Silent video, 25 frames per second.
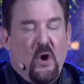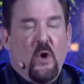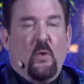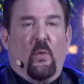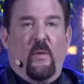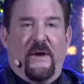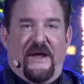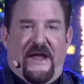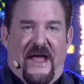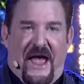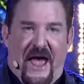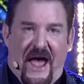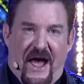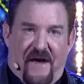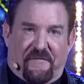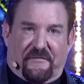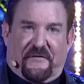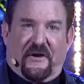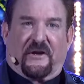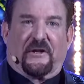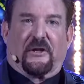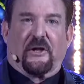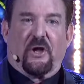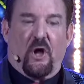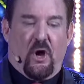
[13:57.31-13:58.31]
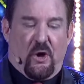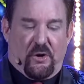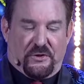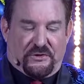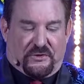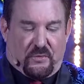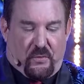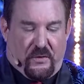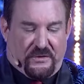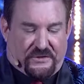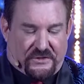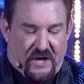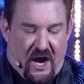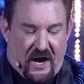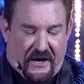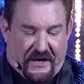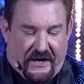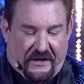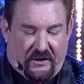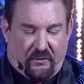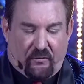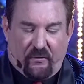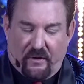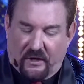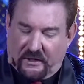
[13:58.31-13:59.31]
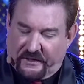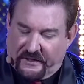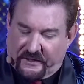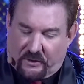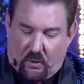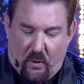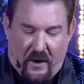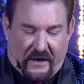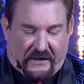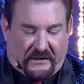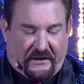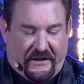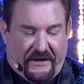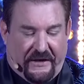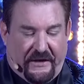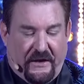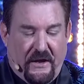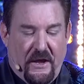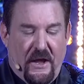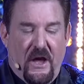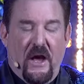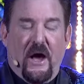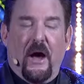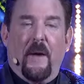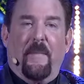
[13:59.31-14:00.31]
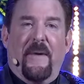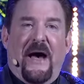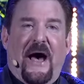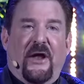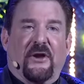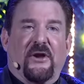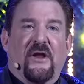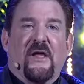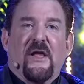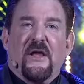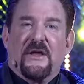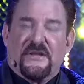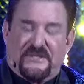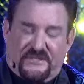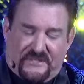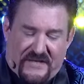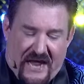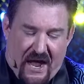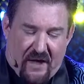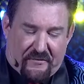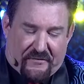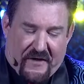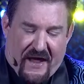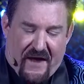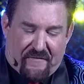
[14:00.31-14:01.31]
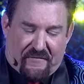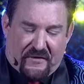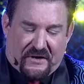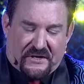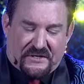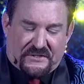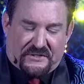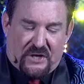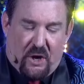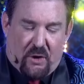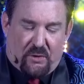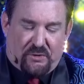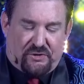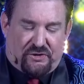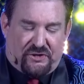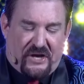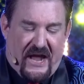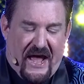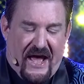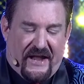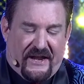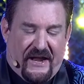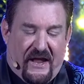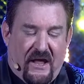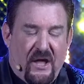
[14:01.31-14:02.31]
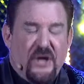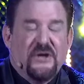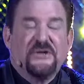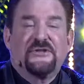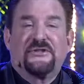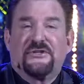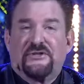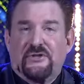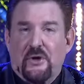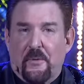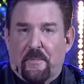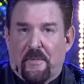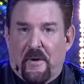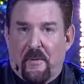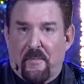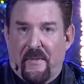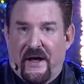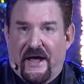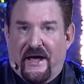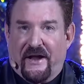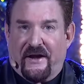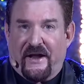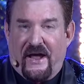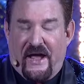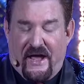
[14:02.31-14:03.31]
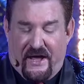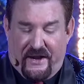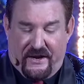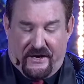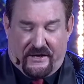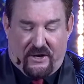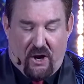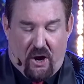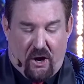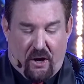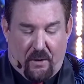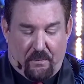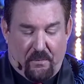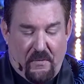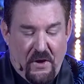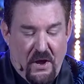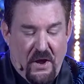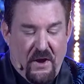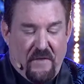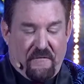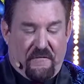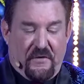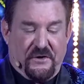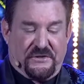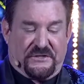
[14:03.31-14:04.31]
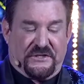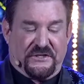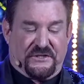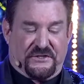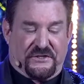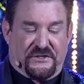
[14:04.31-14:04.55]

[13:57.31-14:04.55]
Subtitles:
We have to close with talking really quickly about South Africa's own Chad Superman Hanekom versus